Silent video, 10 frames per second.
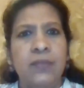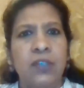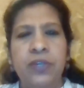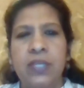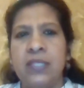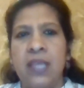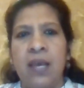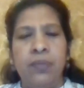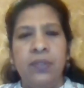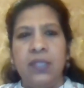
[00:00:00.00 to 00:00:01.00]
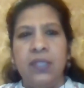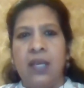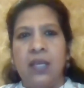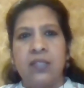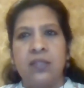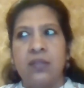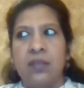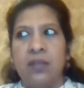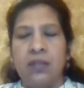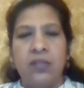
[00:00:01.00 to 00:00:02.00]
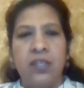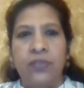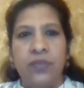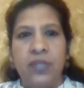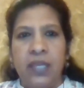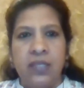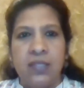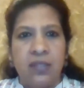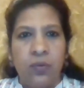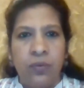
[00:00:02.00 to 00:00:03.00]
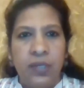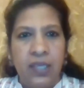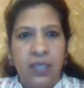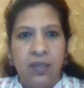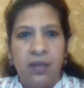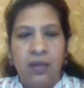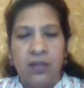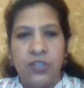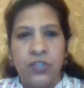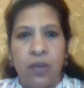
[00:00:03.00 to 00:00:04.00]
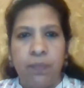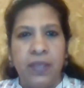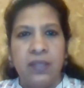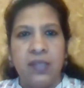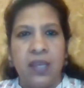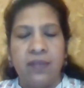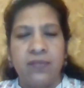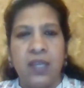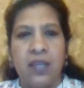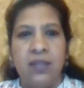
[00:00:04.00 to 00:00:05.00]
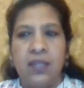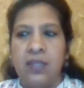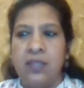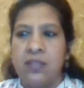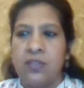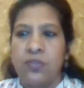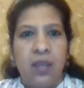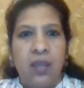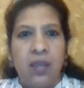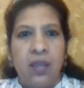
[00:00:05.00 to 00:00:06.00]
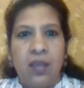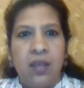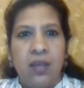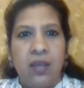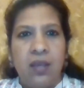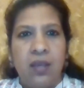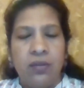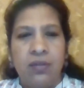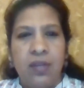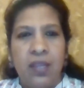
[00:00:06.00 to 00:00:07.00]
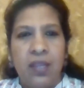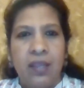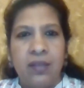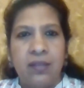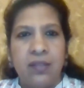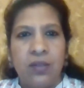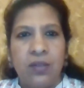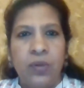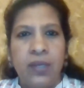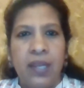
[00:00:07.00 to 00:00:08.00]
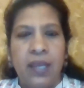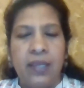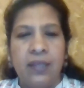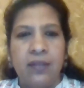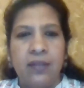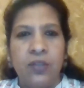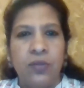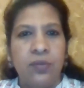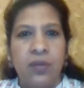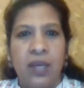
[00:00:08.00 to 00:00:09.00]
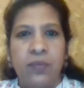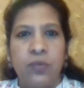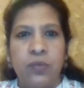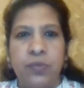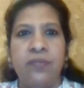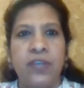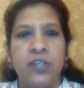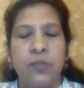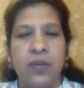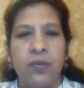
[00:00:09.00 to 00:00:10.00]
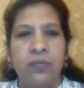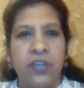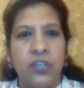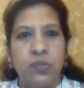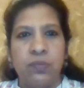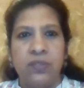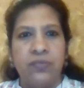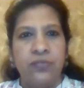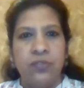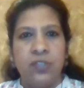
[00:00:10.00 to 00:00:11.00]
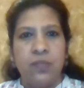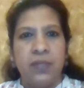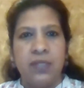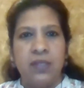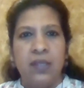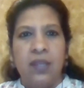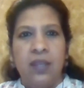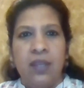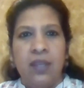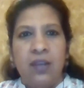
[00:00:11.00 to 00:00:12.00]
for example, the last 3-4 days, the only shopping that I have done is through Amazon and online. You know, I would previously go and fetch my own vegetables, fruits, but